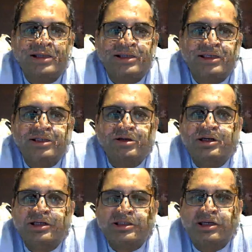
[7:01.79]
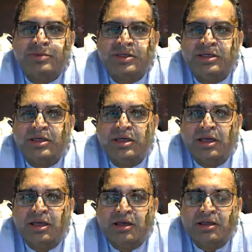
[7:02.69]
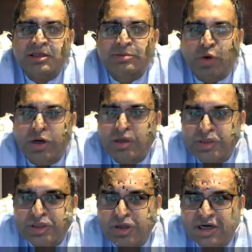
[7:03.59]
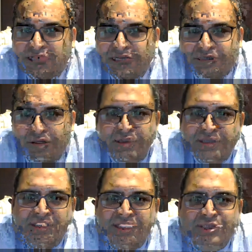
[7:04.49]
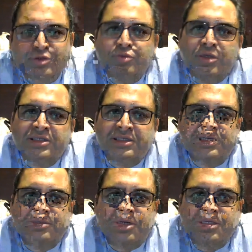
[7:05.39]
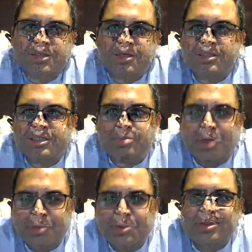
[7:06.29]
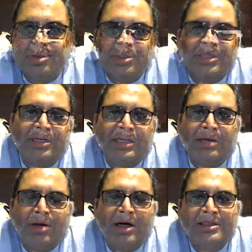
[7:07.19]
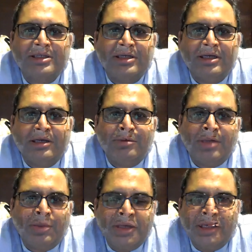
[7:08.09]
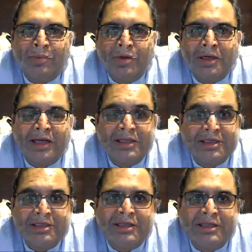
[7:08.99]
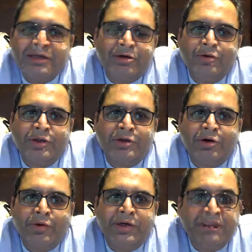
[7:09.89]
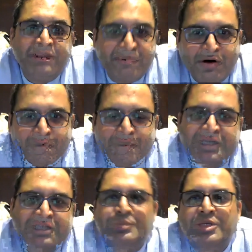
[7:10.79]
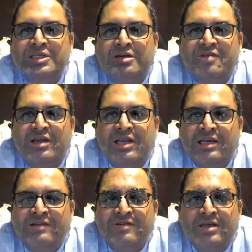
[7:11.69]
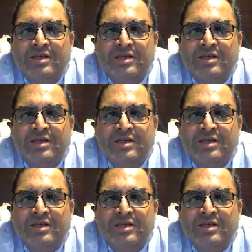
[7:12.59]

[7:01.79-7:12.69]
chain has got disrupted. This problem is not getting solved in the next 2 months, 3 months. This problem is going to be here till March, maybe April. And there's nothing to do with COVID. Even if COVID disappears out of our life,